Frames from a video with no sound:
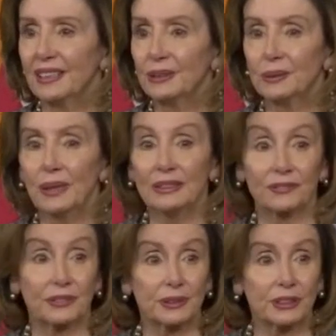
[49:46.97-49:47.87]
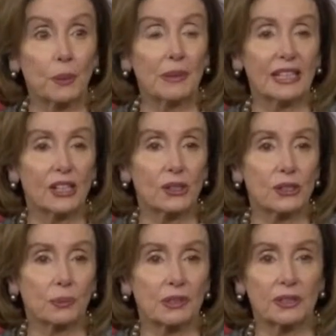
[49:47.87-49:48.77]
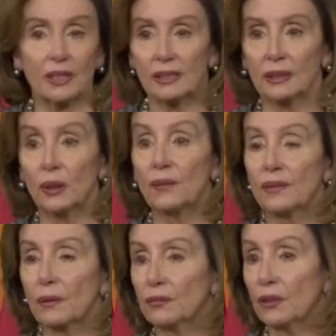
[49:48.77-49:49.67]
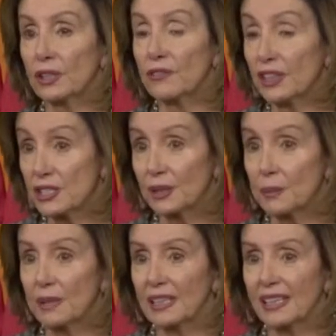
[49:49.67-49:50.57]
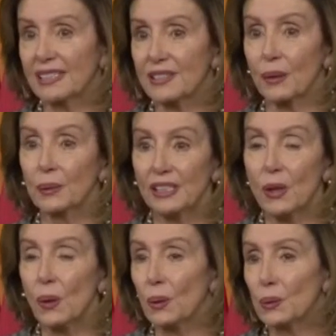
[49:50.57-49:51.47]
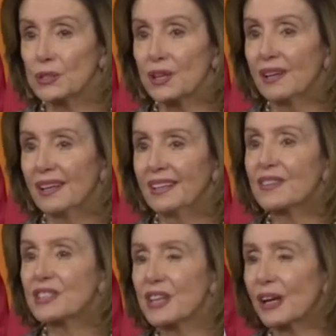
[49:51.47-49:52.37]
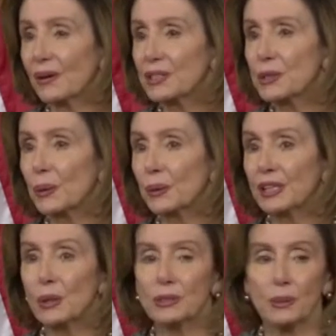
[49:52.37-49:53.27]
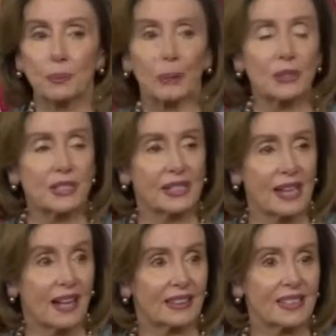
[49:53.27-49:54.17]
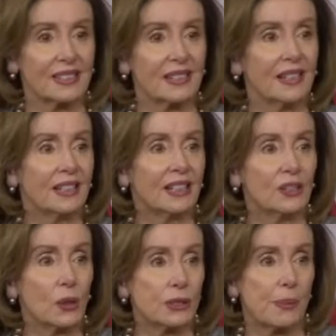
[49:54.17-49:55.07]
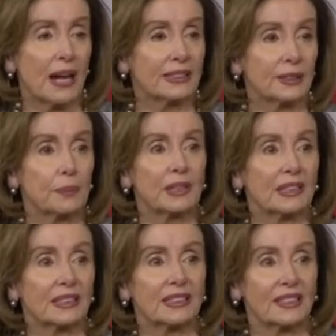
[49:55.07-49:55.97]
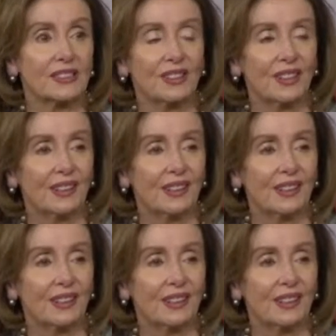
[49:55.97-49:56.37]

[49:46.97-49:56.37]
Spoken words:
who had for so many years was on the Foreign Affairs Committee, so he knows the territory, he knows the personalities, he knows the possibilities.